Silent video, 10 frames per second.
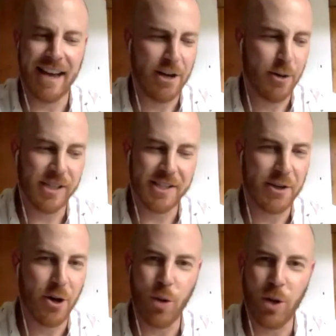it doesn't
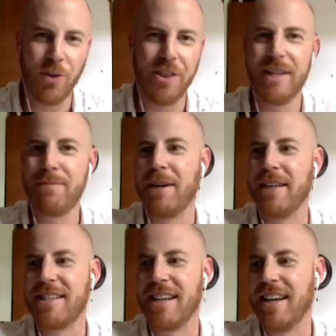go well with it,
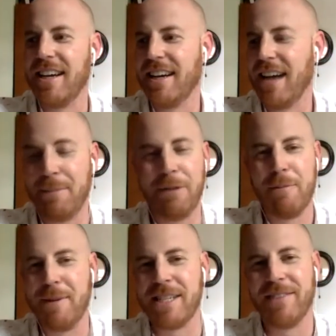but I'd be
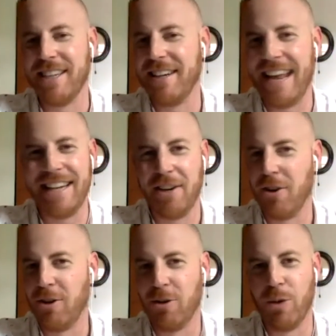remiss if I didn't end it
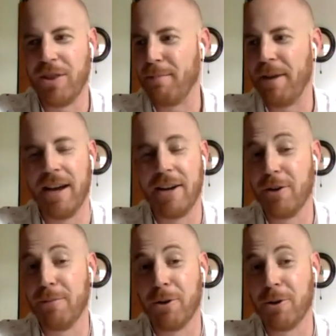all with a
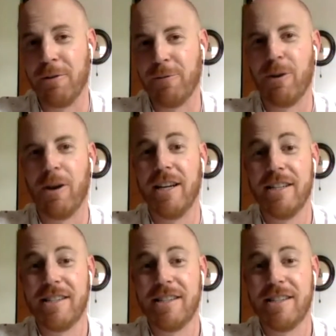good burger and fries.